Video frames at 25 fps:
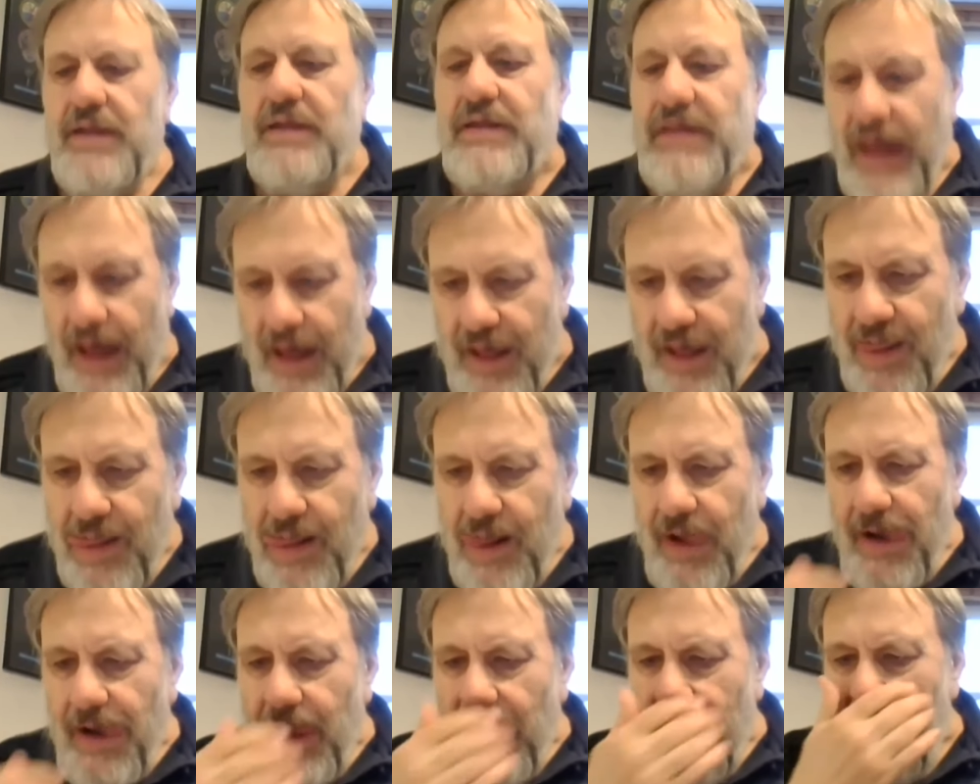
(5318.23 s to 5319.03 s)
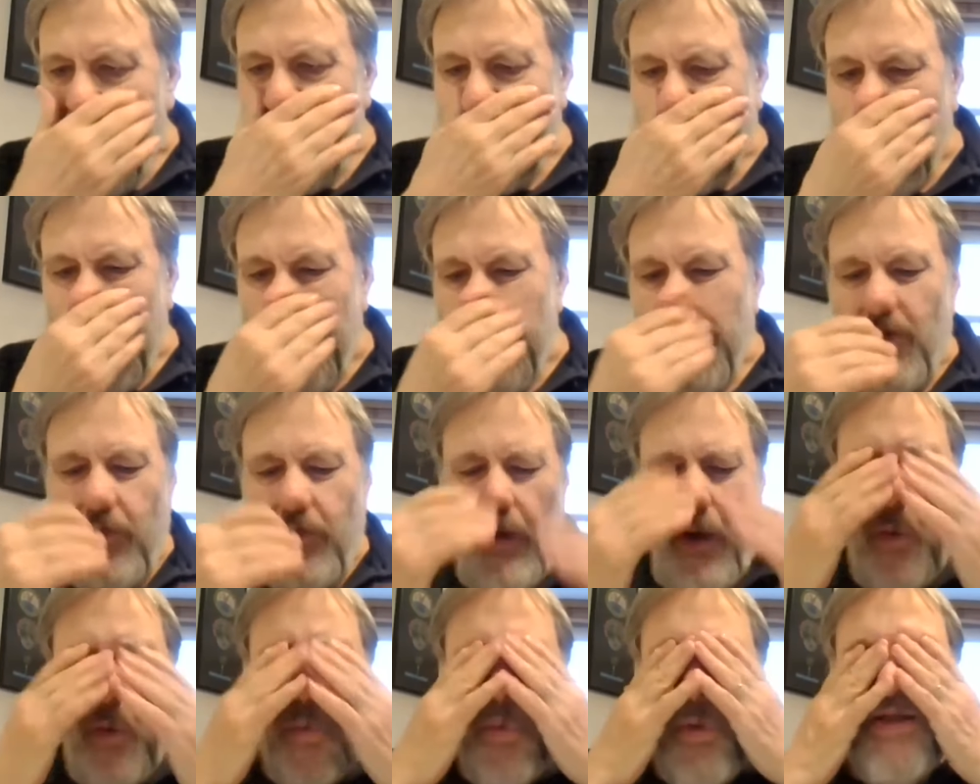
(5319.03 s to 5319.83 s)
Yeah, and you
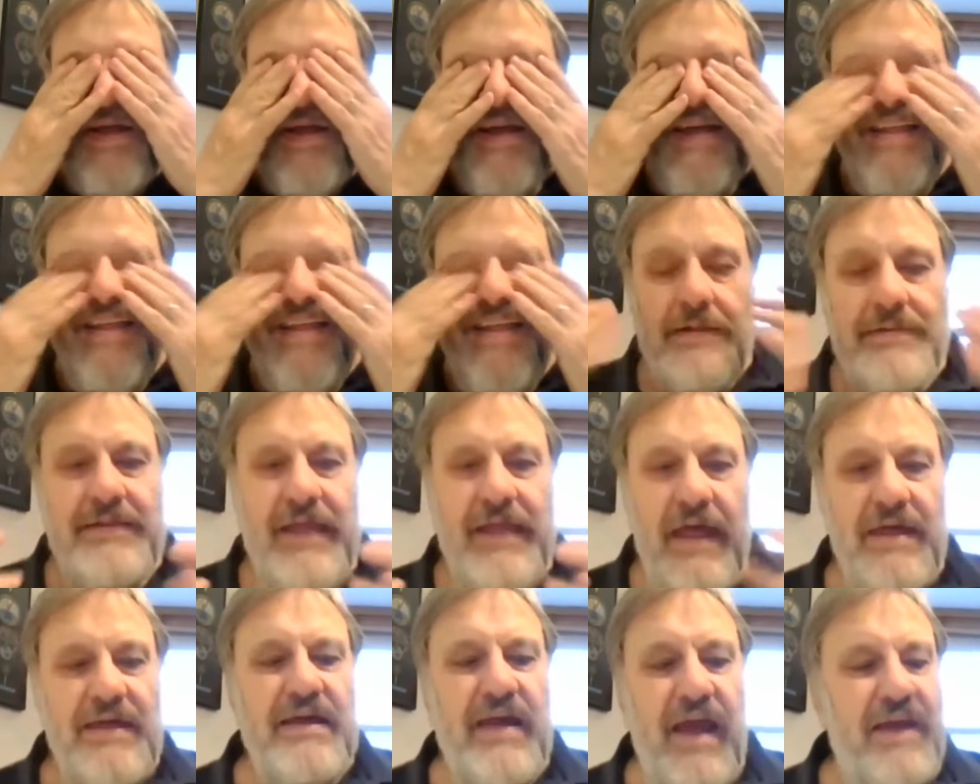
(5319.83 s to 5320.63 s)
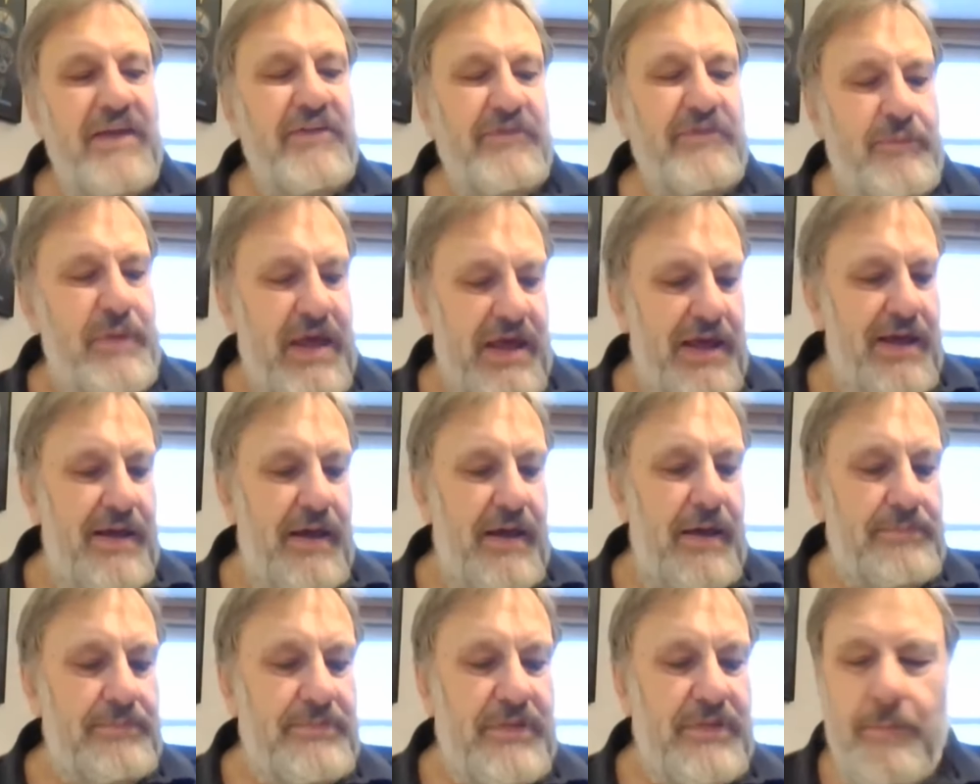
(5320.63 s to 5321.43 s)
know, they gave me
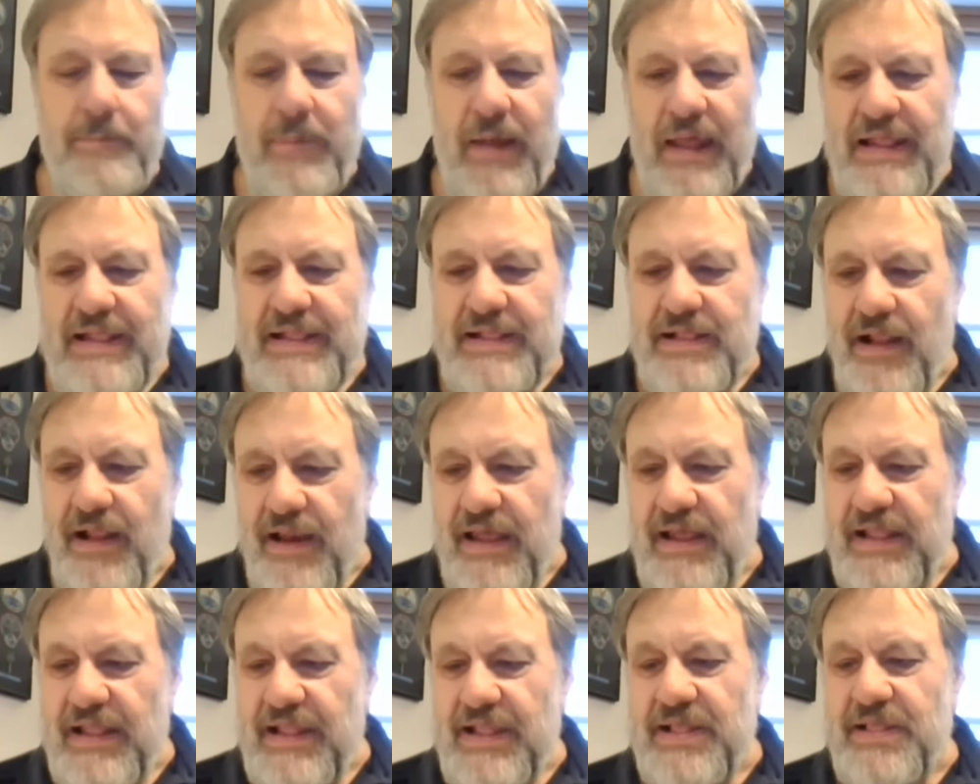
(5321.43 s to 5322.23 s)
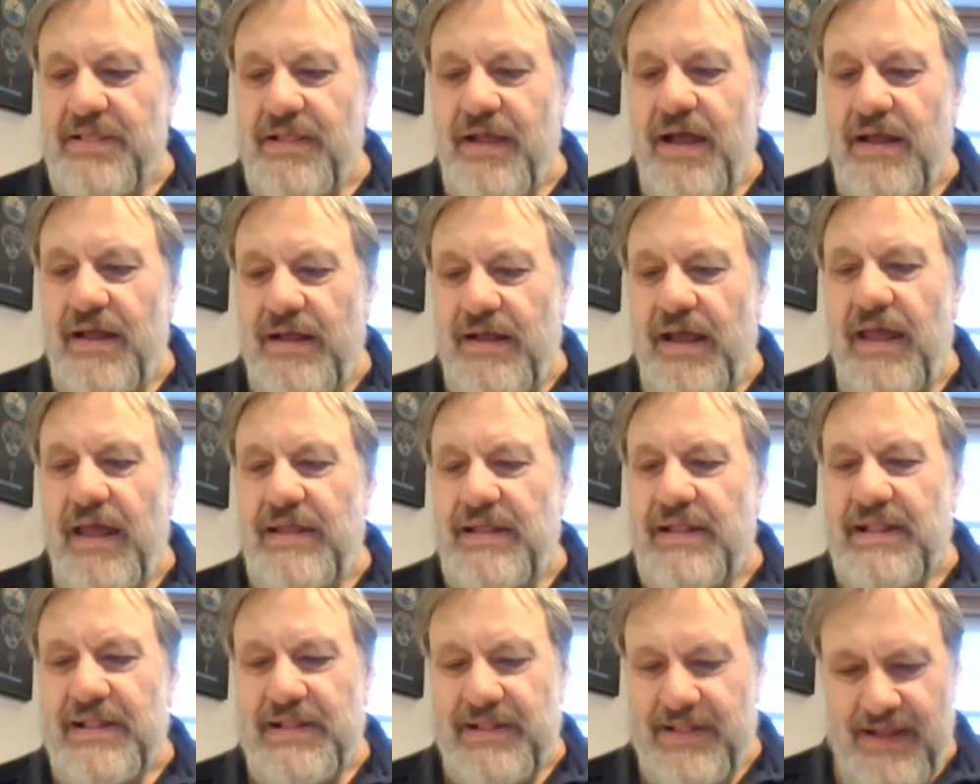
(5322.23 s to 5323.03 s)
the best lesson
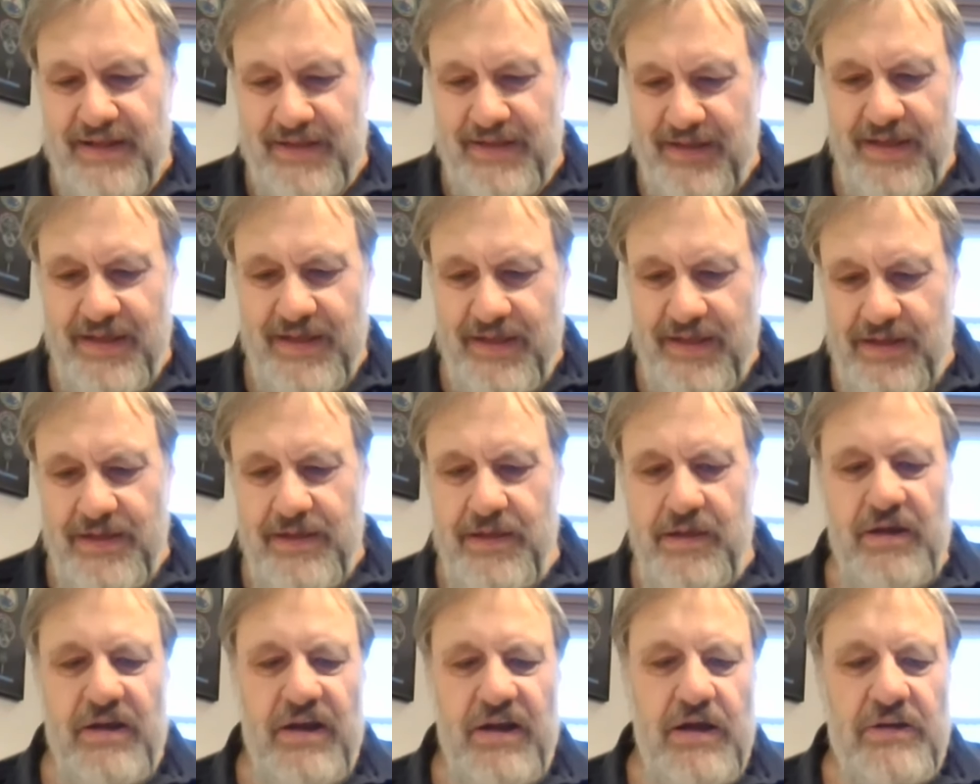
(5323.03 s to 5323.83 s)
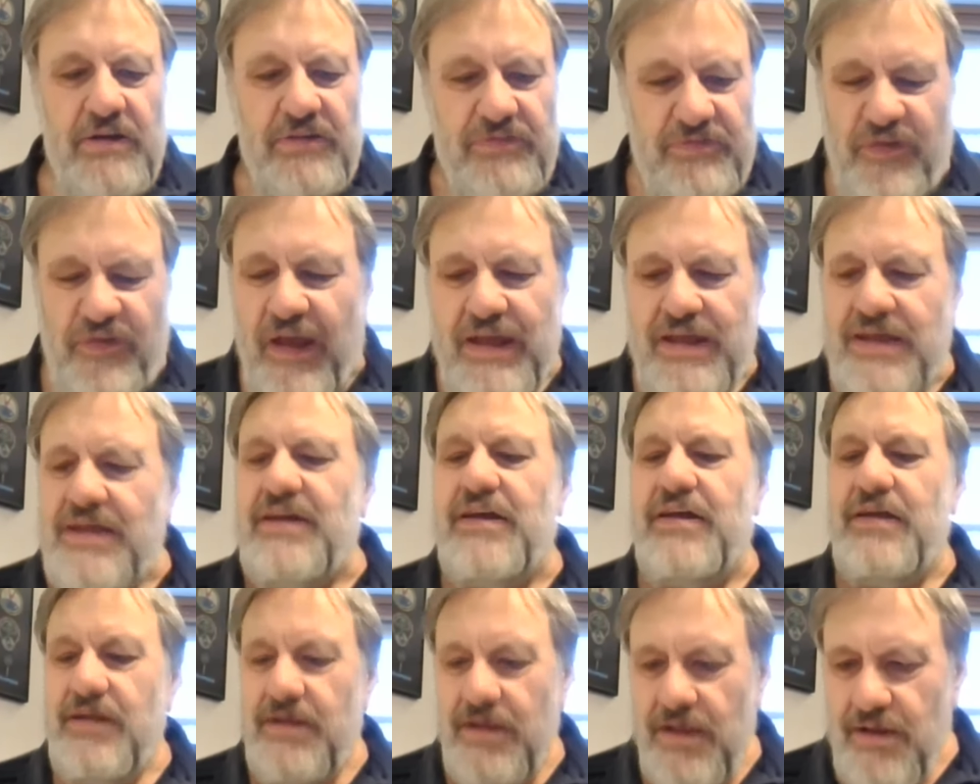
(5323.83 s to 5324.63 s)
against
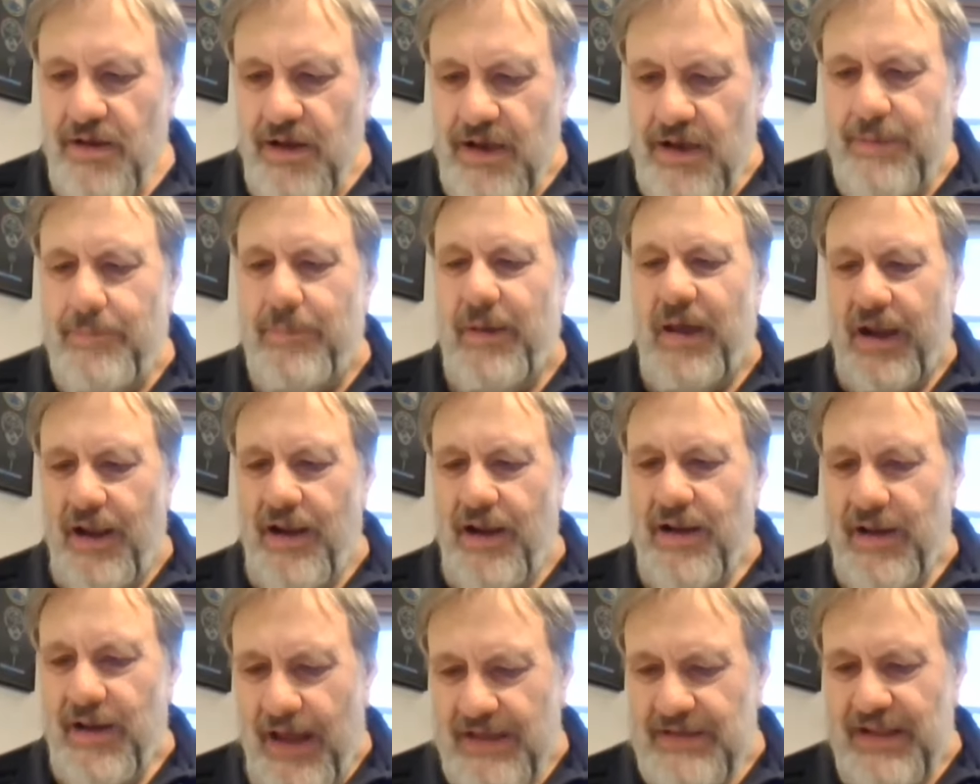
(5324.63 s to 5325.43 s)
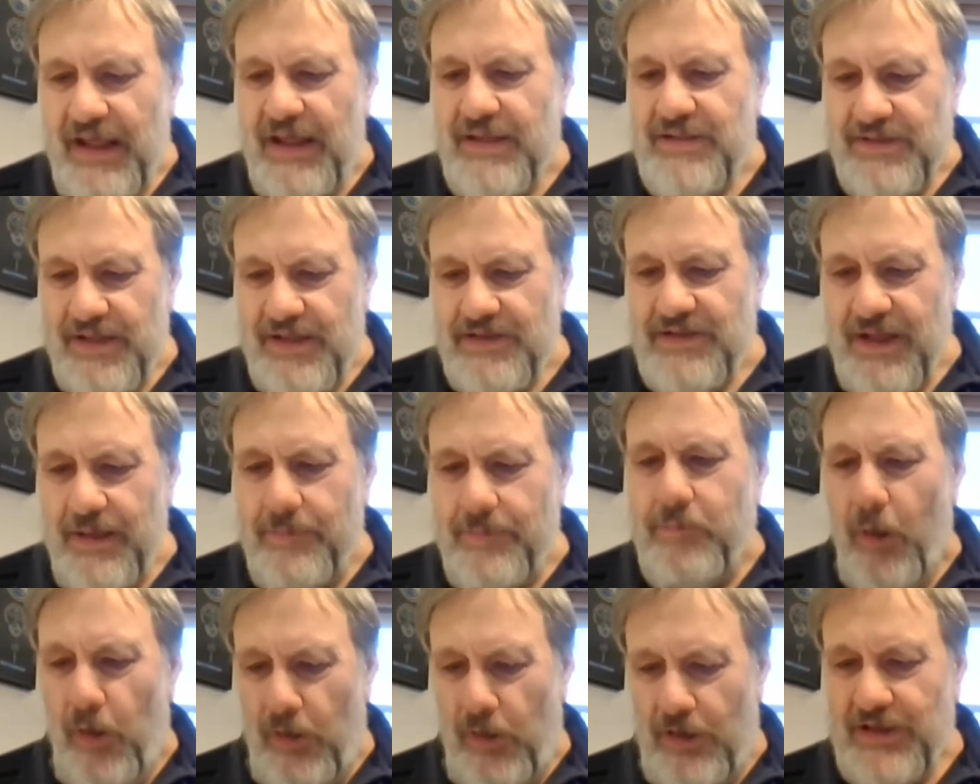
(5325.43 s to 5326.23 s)
fake liberal
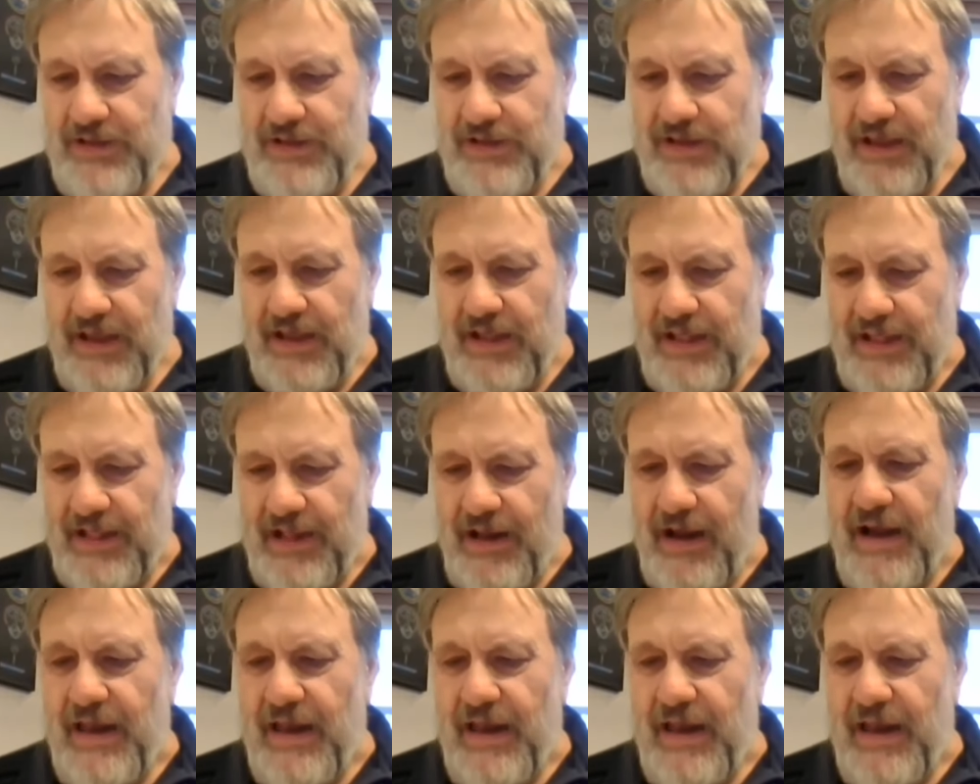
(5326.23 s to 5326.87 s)
identity politics.